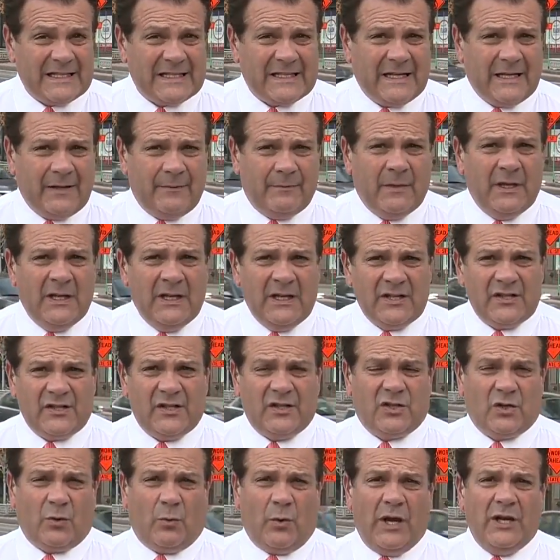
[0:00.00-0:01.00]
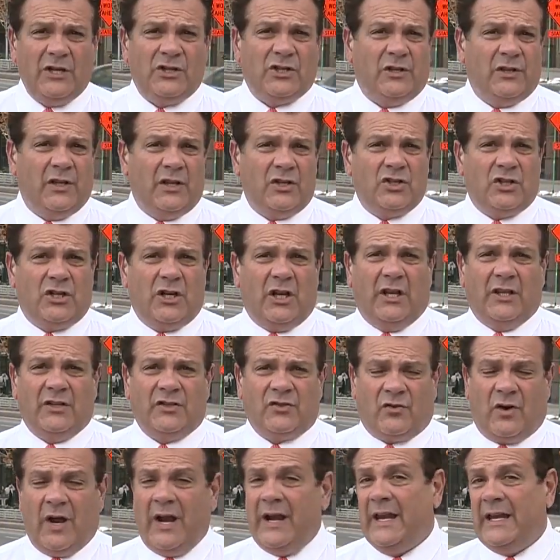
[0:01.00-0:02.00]
same situation that she
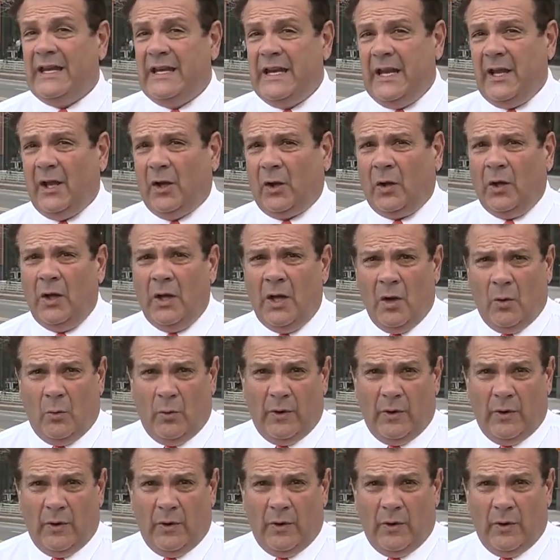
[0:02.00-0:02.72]
is trying to deal